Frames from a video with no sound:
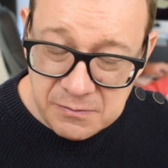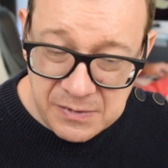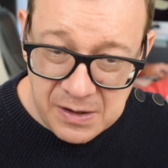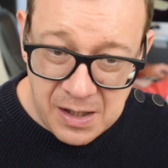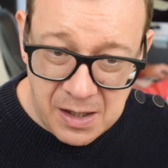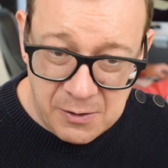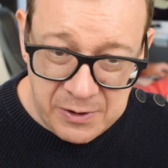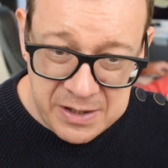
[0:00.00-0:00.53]

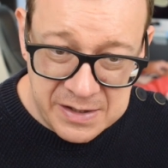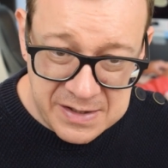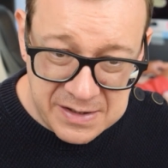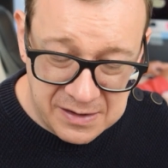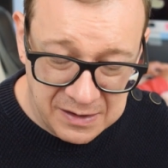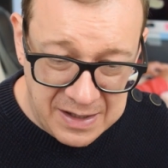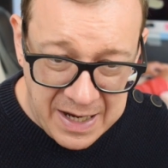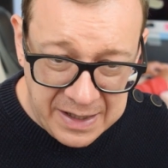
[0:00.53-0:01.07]
Uh, we just
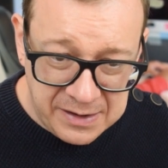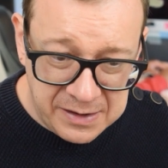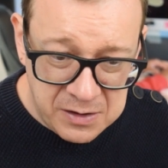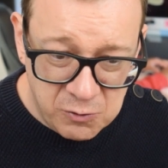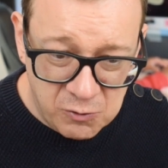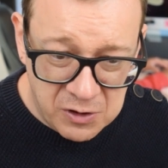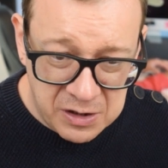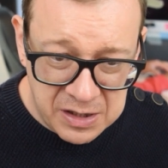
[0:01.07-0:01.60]
selected
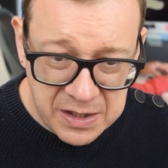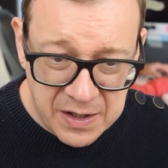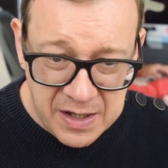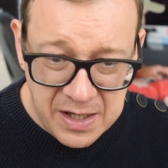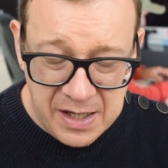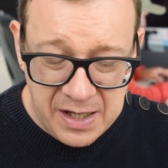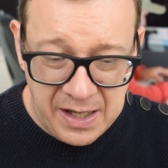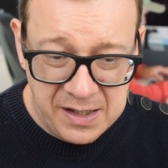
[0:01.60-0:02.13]
one
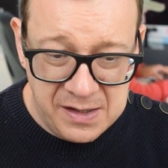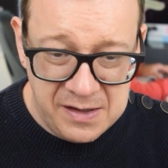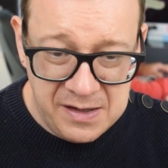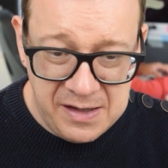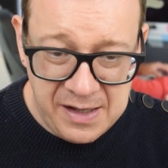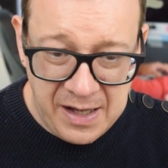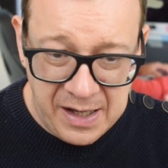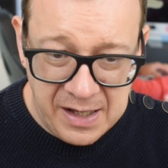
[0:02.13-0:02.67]
and
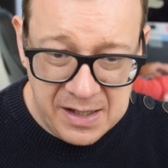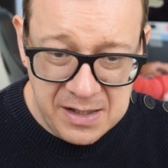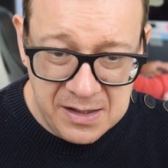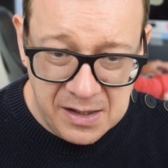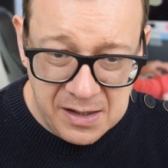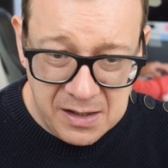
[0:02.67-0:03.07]
then